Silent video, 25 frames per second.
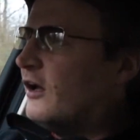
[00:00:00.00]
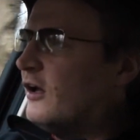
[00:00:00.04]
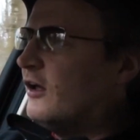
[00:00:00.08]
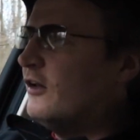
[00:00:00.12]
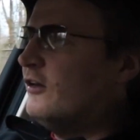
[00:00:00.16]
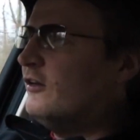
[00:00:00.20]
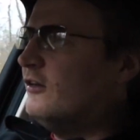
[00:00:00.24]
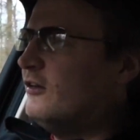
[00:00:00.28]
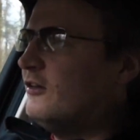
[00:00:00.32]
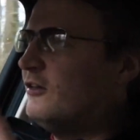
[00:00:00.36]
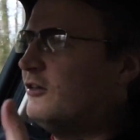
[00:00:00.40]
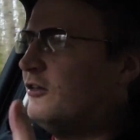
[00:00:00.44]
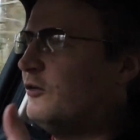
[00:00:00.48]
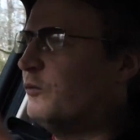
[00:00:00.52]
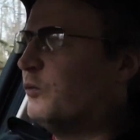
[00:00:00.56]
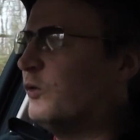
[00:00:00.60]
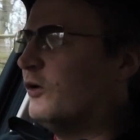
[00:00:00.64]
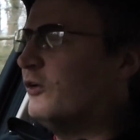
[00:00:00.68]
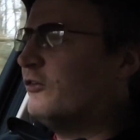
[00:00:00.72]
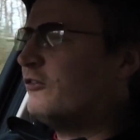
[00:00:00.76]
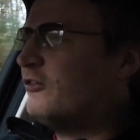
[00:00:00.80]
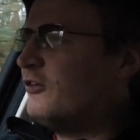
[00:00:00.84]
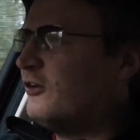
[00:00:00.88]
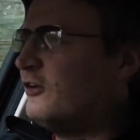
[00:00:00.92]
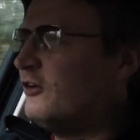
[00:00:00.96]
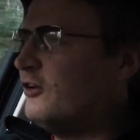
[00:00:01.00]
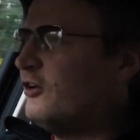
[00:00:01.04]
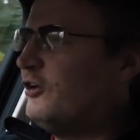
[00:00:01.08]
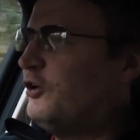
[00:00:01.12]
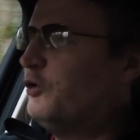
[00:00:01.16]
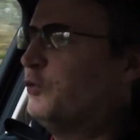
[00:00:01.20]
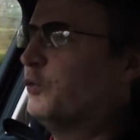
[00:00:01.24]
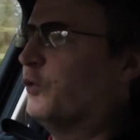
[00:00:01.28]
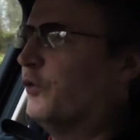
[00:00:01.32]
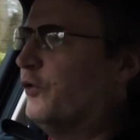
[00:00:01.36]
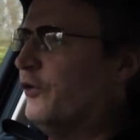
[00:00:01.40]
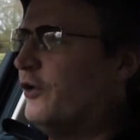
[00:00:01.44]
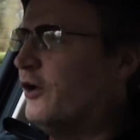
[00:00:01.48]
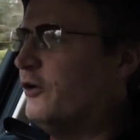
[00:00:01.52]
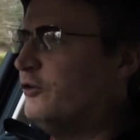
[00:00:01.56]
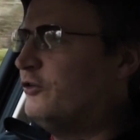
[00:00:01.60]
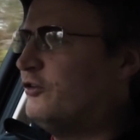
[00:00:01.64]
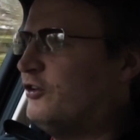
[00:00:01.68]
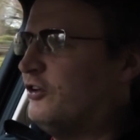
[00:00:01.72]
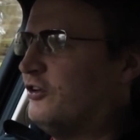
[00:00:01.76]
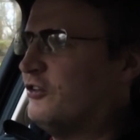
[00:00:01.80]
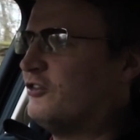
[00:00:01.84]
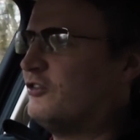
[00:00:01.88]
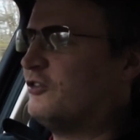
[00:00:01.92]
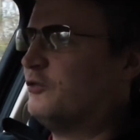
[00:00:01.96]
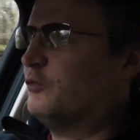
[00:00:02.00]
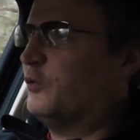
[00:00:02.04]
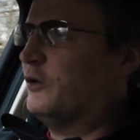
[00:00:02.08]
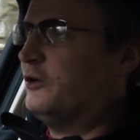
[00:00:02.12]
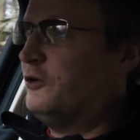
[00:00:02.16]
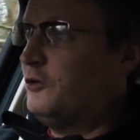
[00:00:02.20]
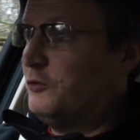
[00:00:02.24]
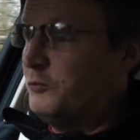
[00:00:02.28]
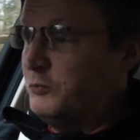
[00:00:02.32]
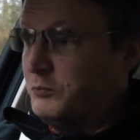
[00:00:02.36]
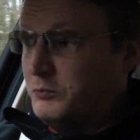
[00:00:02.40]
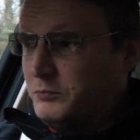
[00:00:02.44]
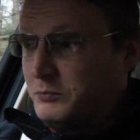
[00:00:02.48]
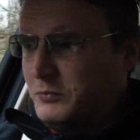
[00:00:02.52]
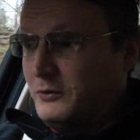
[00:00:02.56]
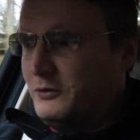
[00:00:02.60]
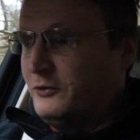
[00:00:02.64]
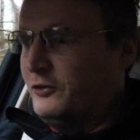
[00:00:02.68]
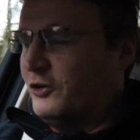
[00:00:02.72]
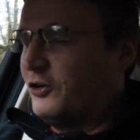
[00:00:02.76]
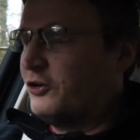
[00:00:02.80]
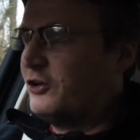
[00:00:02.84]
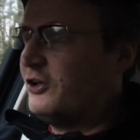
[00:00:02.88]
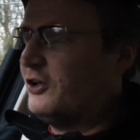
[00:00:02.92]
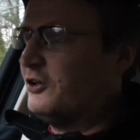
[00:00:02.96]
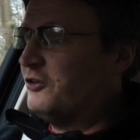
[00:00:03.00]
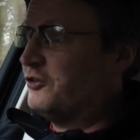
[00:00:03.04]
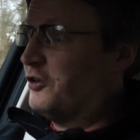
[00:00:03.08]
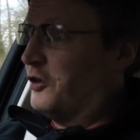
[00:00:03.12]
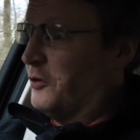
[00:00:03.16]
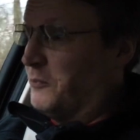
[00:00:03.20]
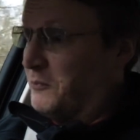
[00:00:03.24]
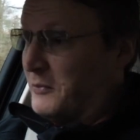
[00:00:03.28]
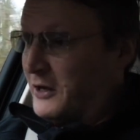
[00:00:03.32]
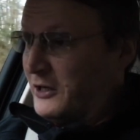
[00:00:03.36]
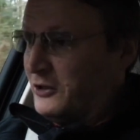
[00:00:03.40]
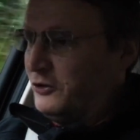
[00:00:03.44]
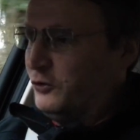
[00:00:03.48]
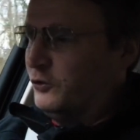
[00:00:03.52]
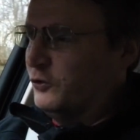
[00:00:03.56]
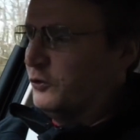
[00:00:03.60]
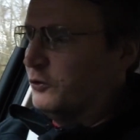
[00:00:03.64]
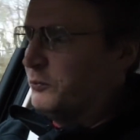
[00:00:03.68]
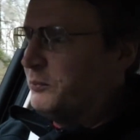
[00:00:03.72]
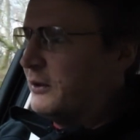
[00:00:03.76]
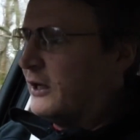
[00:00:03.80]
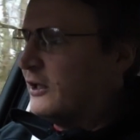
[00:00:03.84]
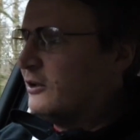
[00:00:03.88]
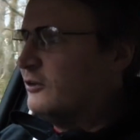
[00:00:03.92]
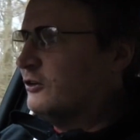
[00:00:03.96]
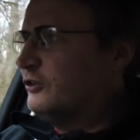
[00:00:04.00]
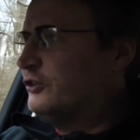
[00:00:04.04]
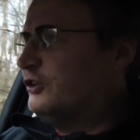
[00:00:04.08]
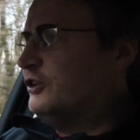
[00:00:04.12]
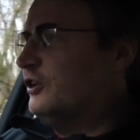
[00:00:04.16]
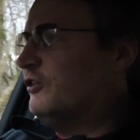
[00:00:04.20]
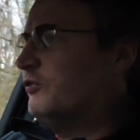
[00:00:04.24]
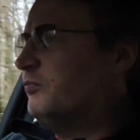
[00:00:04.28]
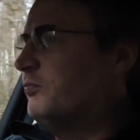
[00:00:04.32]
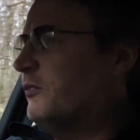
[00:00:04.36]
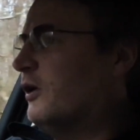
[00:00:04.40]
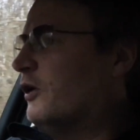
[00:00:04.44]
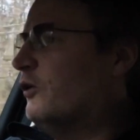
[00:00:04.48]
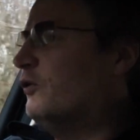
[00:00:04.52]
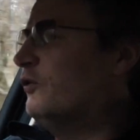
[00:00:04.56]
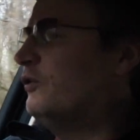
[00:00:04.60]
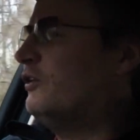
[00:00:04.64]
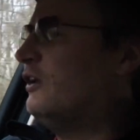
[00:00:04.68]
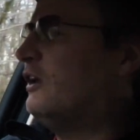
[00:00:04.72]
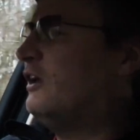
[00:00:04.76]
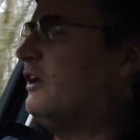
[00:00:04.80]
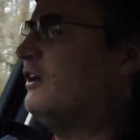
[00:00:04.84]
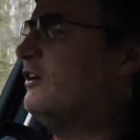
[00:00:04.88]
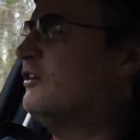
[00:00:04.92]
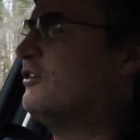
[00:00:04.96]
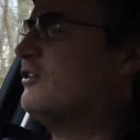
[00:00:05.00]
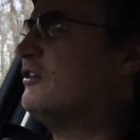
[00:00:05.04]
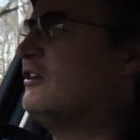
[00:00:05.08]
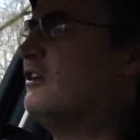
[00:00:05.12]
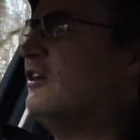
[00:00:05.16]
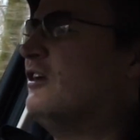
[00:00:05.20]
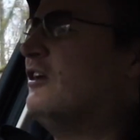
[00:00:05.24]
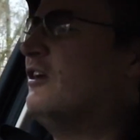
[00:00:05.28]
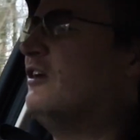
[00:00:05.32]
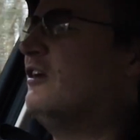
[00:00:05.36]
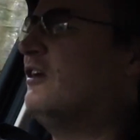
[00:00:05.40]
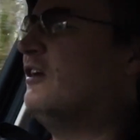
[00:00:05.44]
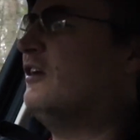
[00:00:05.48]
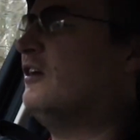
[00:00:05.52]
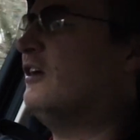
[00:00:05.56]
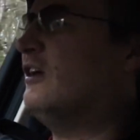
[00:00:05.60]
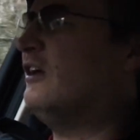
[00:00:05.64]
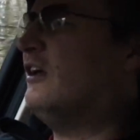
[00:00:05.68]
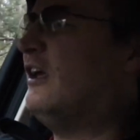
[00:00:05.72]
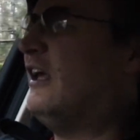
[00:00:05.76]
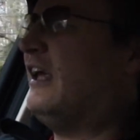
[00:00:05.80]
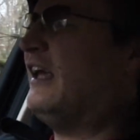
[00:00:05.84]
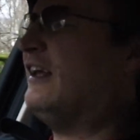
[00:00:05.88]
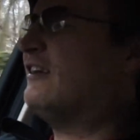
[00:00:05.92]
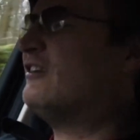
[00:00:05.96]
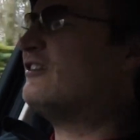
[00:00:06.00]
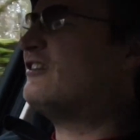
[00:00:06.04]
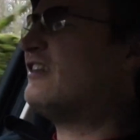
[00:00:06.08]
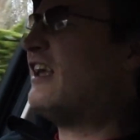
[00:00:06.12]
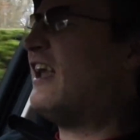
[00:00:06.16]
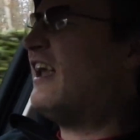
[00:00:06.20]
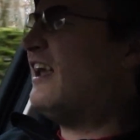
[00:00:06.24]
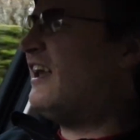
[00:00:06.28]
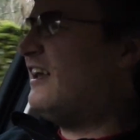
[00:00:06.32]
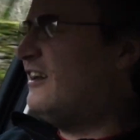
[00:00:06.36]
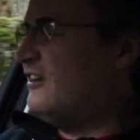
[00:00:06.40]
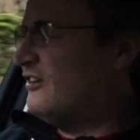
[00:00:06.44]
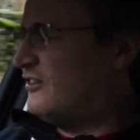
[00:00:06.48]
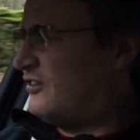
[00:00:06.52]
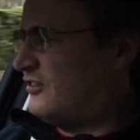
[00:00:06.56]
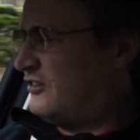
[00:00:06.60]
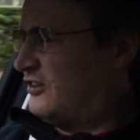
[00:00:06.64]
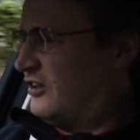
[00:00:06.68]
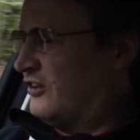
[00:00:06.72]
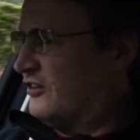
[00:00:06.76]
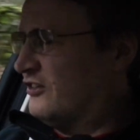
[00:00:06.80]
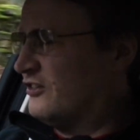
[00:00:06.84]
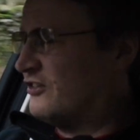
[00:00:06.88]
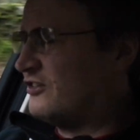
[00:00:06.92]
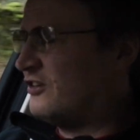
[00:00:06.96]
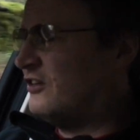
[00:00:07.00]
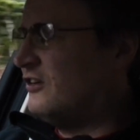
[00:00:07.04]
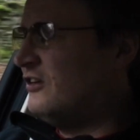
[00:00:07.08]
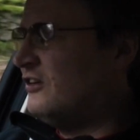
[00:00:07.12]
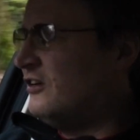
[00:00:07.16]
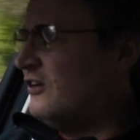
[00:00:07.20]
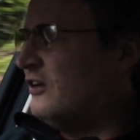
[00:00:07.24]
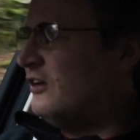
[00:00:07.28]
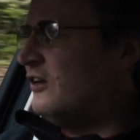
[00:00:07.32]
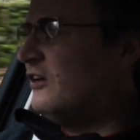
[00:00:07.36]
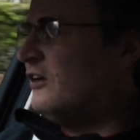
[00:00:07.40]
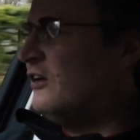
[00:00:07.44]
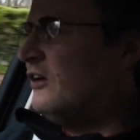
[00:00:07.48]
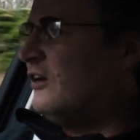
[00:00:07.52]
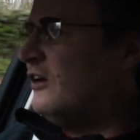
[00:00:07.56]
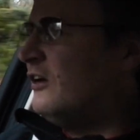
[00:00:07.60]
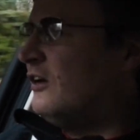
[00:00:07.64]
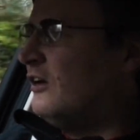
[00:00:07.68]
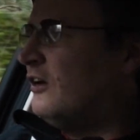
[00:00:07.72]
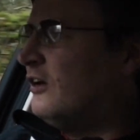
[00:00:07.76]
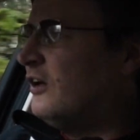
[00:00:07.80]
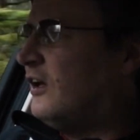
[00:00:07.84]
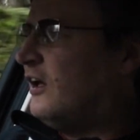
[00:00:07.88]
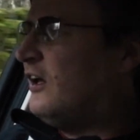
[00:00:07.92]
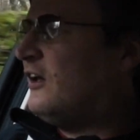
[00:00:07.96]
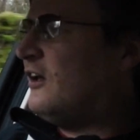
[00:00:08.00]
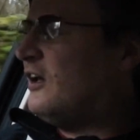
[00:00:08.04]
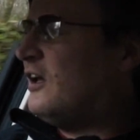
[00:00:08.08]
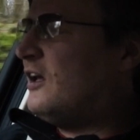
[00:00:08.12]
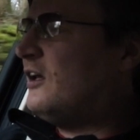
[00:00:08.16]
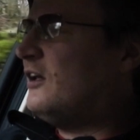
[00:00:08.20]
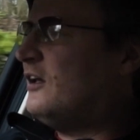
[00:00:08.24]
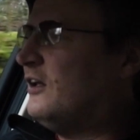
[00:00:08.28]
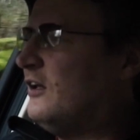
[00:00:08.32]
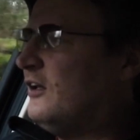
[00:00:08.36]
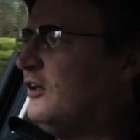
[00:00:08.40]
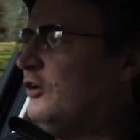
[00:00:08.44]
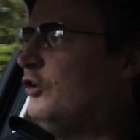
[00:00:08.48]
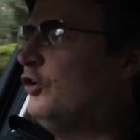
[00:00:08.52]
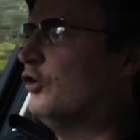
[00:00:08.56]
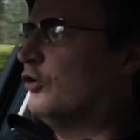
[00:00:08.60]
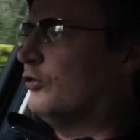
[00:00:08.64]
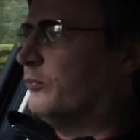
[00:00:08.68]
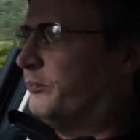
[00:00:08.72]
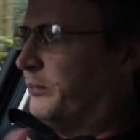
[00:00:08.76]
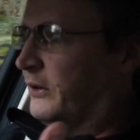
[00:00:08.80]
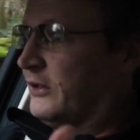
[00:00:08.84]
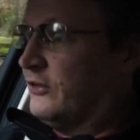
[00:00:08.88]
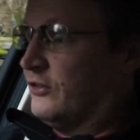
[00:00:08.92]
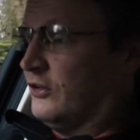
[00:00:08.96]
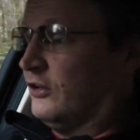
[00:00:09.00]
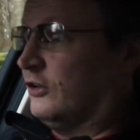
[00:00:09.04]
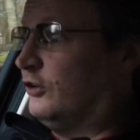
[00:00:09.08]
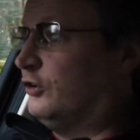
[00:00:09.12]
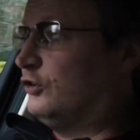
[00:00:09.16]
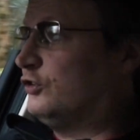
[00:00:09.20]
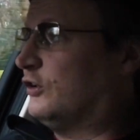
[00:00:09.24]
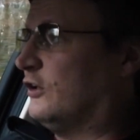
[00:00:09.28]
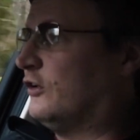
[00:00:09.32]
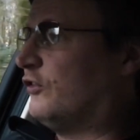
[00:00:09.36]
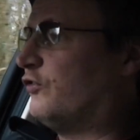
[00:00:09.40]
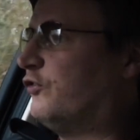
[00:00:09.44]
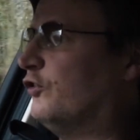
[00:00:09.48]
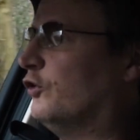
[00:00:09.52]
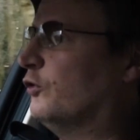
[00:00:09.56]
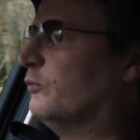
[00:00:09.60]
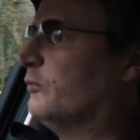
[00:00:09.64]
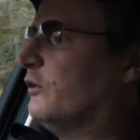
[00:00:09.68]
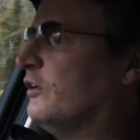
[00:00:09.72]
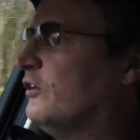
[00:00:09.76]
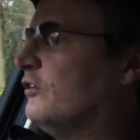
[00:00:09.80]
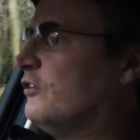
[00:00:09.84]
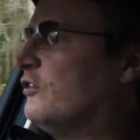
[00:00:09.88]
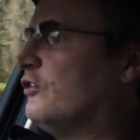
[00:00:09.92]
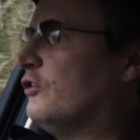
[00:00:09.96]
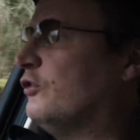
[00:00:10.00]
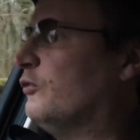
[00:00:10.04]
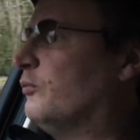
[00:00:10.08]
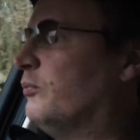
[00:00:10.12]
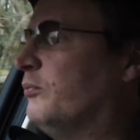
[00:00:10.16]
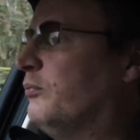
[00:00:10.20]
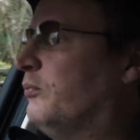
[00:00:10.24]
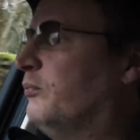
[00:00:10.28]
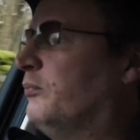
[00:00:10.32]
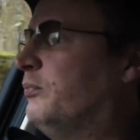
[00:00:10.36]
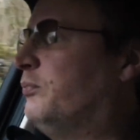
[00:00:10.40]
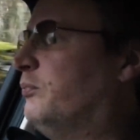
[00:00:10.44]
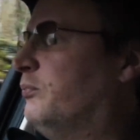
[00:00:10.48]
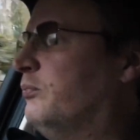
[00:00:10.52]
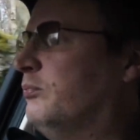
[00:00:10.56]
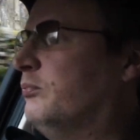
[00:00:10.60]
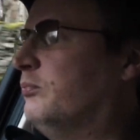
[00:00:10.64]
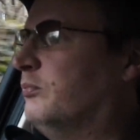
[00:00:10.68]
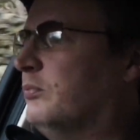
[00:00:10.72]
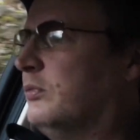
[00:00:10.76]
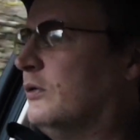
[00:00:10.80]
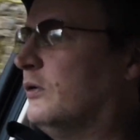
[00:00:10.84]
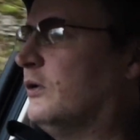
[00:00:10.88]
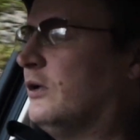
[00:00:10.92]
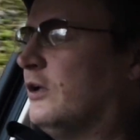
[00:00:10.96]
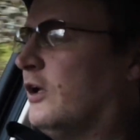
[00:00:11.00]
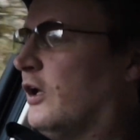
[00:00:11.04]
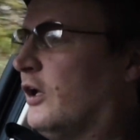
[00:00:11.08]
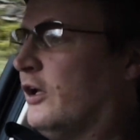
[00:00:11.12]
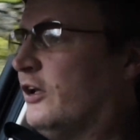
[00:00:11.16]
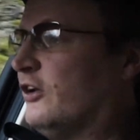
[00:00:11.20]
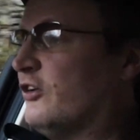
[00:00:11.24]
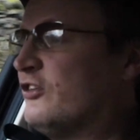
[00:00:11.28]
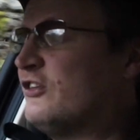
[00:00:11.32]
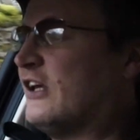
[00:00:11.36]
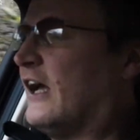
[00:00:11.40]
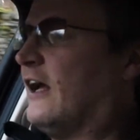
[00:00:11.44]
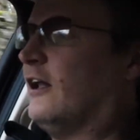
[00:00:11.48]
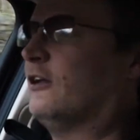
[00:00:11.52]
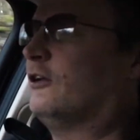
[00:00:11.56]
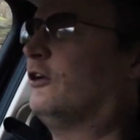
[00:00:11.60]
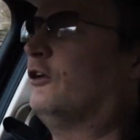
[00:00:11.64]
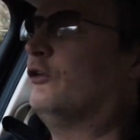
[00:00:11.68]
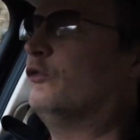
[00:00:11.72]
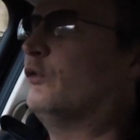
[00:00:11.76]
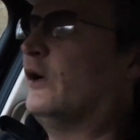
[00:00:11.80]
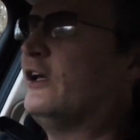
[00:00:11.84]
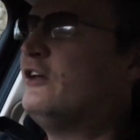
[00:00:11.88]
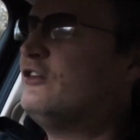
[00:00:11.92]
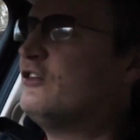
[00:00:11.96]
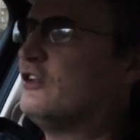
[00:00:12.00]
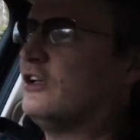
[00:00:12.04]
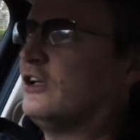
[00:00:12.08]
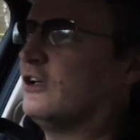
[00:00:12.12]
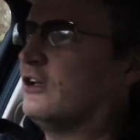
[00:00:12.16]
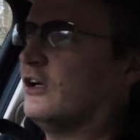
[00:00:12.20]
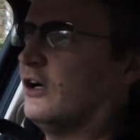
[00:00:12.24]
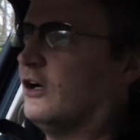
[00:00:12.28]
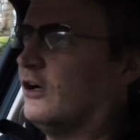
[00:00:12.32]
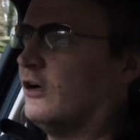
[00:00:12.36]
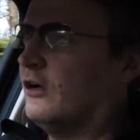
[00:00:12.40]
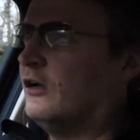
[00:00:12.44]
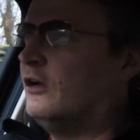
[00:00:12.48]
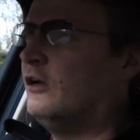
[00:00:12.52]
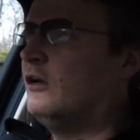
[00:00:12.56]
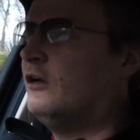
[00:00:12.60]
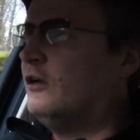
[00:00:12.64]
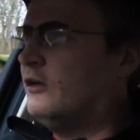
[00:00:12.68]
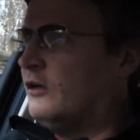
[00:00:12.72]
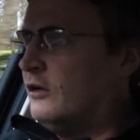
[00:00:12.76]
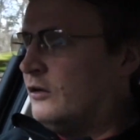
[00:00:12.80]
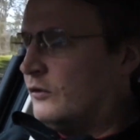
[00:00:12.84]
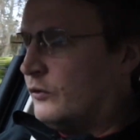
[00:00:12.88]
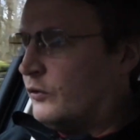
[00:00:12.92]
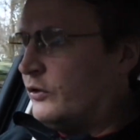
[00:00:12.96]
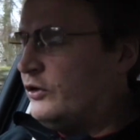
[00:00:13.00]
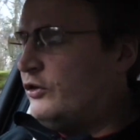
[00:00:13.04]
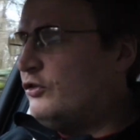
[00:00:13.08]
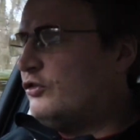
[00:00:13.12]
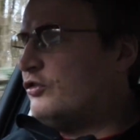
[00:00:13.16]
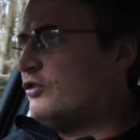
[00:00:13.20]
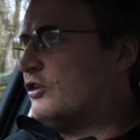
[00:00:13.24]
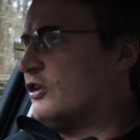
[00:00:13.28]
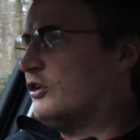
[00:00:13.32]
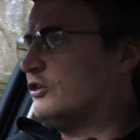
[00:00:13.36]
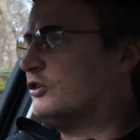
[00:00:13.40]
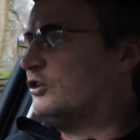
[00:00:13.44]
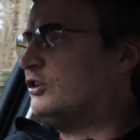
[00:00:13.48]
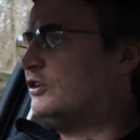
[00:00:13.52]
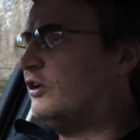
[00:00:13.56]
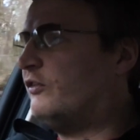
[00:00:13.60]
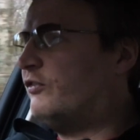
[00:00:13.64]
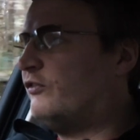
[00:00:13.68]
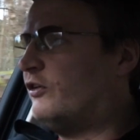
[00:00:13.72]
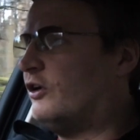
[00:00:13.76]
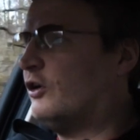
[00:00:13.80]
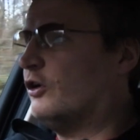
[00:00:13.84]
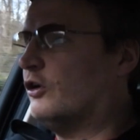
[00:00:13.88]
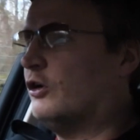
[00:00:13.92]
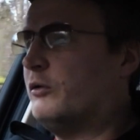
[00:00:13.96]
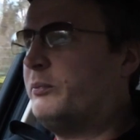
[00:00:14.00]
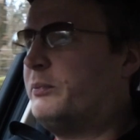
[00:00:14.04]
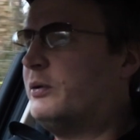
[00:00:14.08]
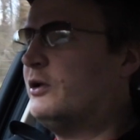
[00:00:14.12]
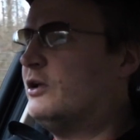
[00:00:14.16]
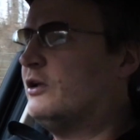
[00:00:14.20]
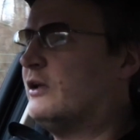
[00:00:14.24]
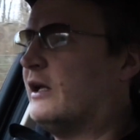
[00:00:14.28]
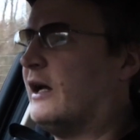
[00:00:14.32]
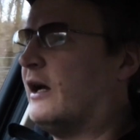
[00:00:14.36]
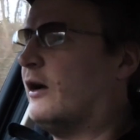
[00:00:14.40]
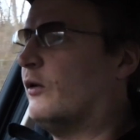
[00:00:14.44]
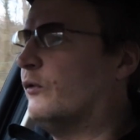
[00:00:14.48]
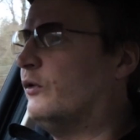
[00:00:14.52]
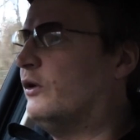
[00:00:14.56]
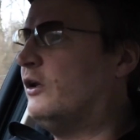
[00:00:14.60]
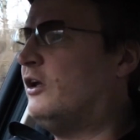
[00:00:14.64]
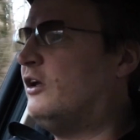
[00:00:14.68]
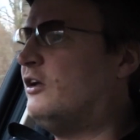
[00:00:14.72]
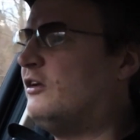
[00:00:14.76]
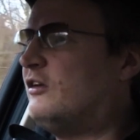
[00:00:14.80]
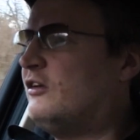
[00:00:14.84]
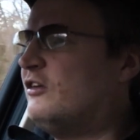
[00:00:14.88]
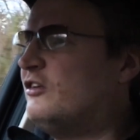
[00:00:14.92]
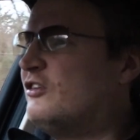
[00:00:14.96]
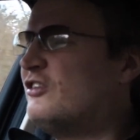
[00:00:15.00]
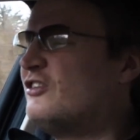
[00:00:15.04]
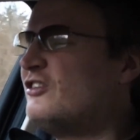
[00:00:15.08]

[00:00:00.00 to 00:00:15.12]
And the one thing that you will notice when you knock it into the manual paddle shift mode is it's instant. You're basically transformed into an Italian racing car. When you start shifting up and down, it is